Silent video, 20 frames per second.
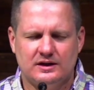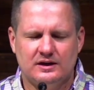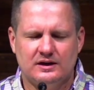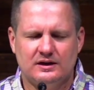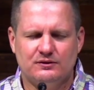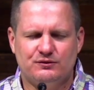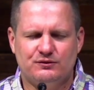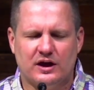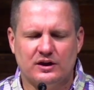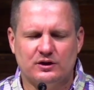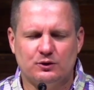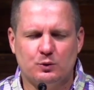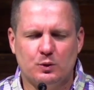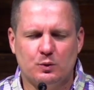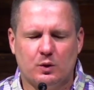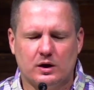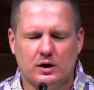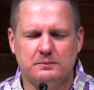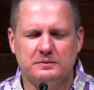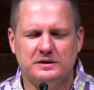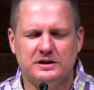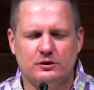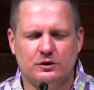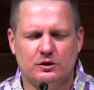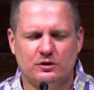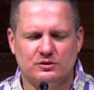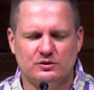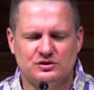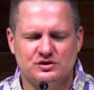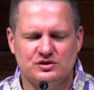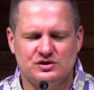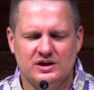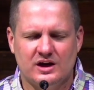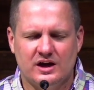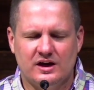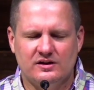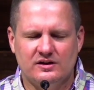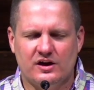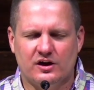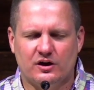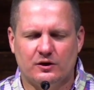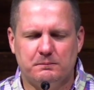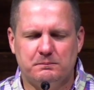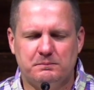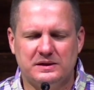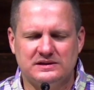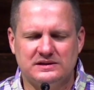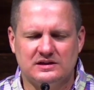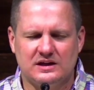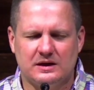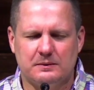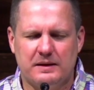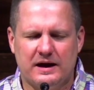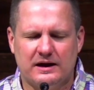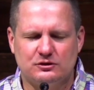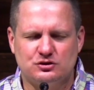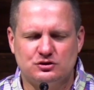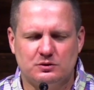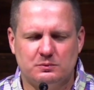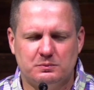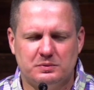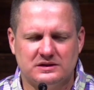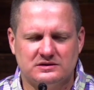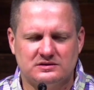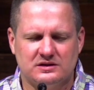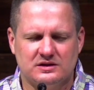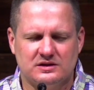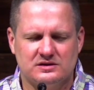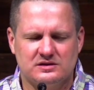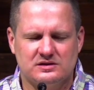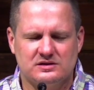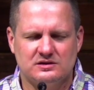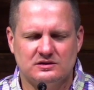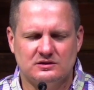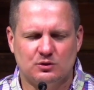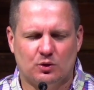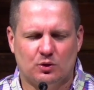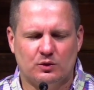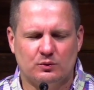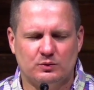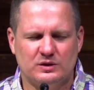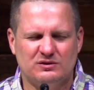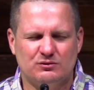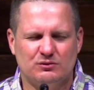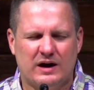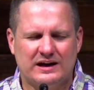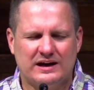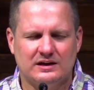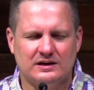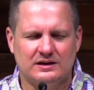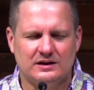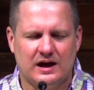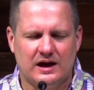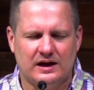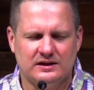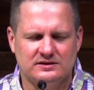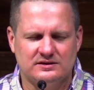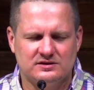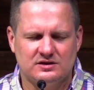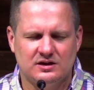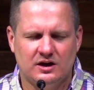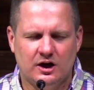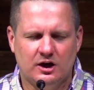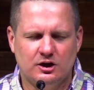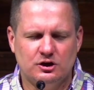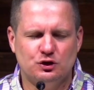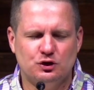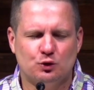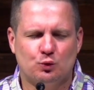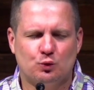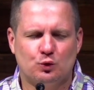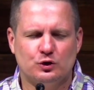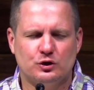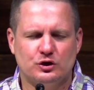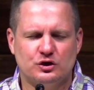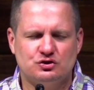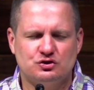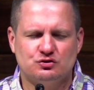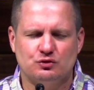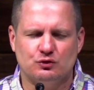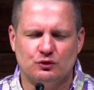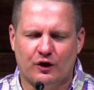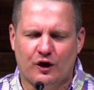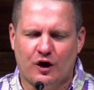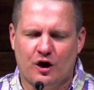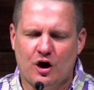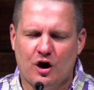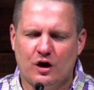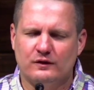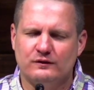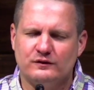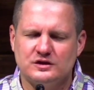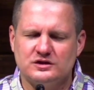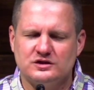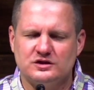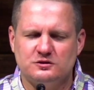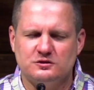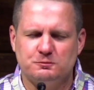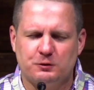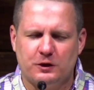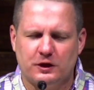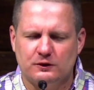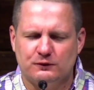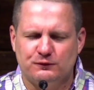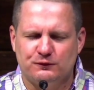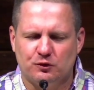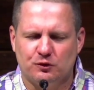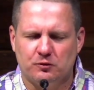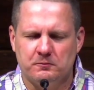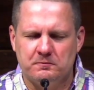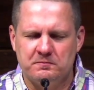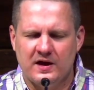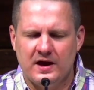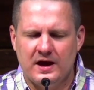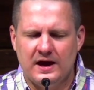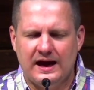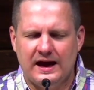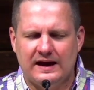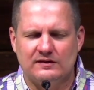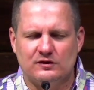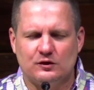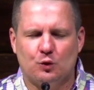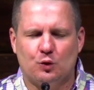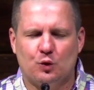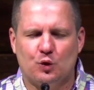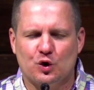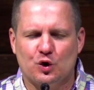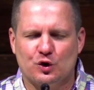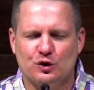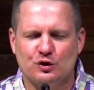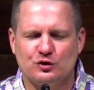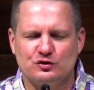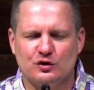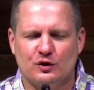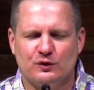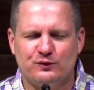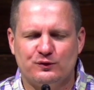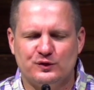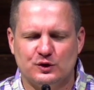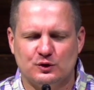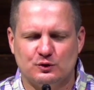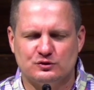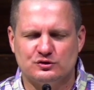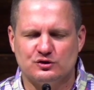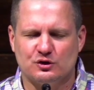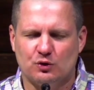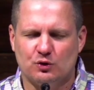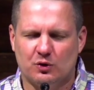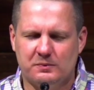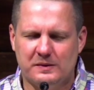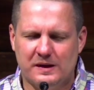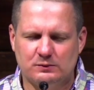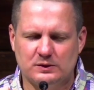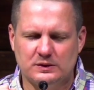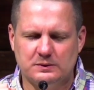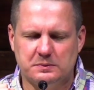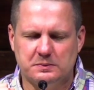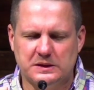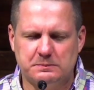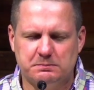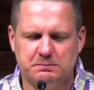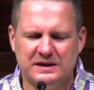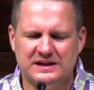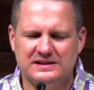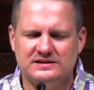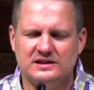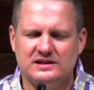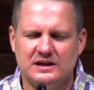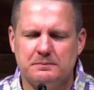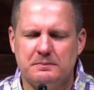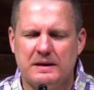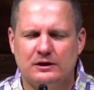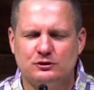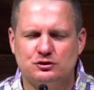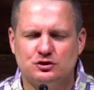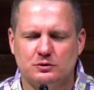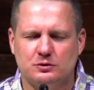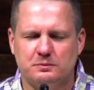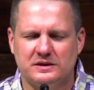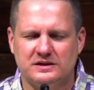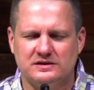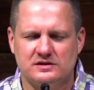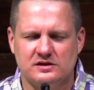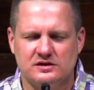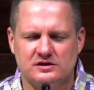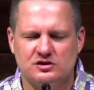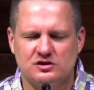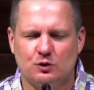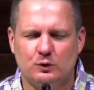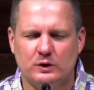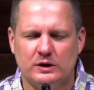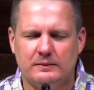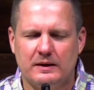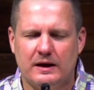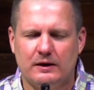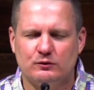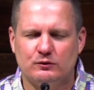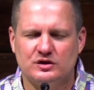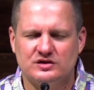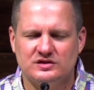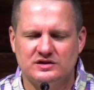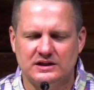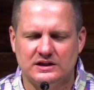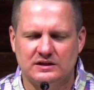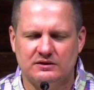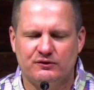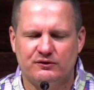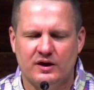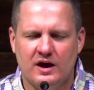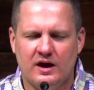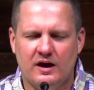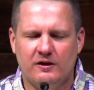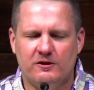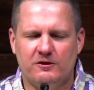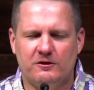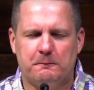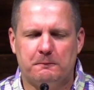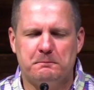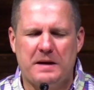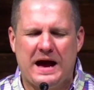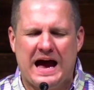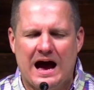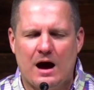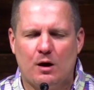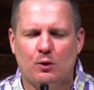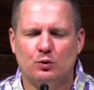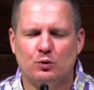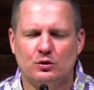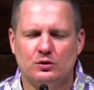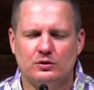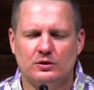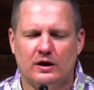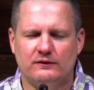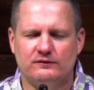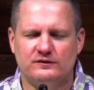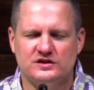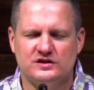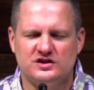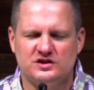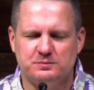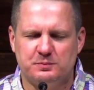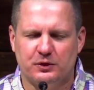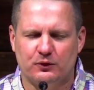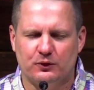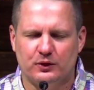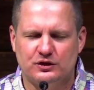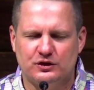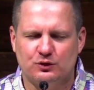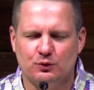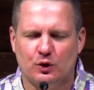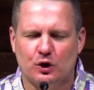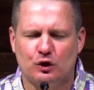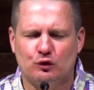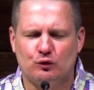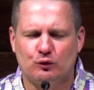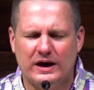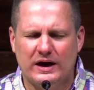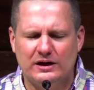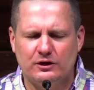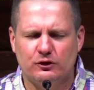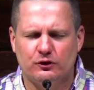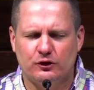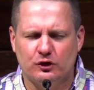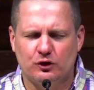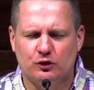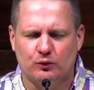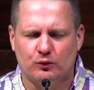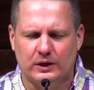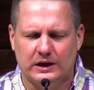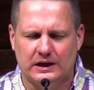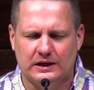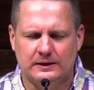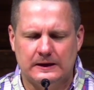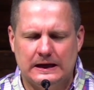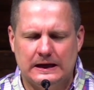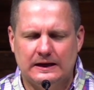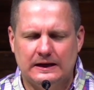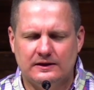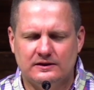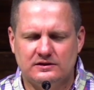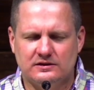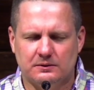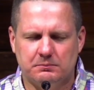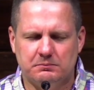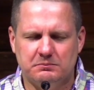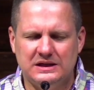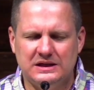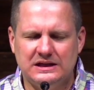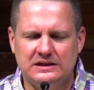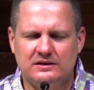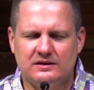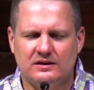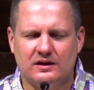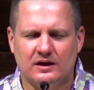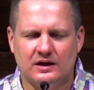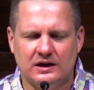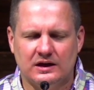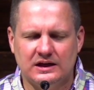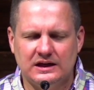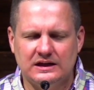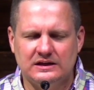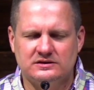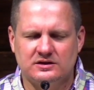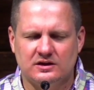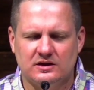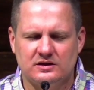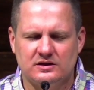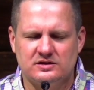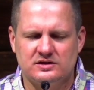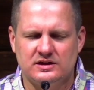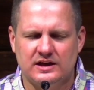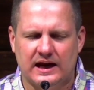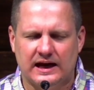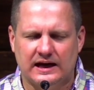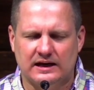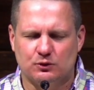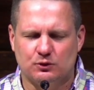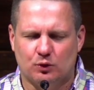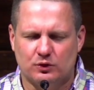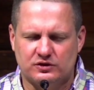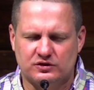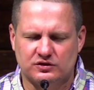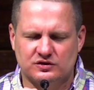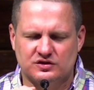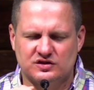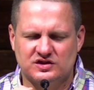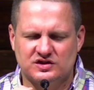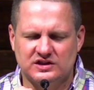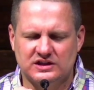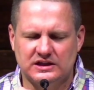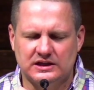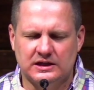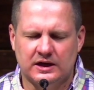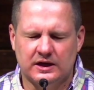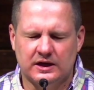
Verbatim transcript: Father, we want to be those that are busy about your business. Lord, we recognize your word is true. The harvest is plentiful and the workers are few. So, Lord, may we be busy about your business so we may receive the power of the Spirit to a greater degree to meet the needs of this day, Lord, to see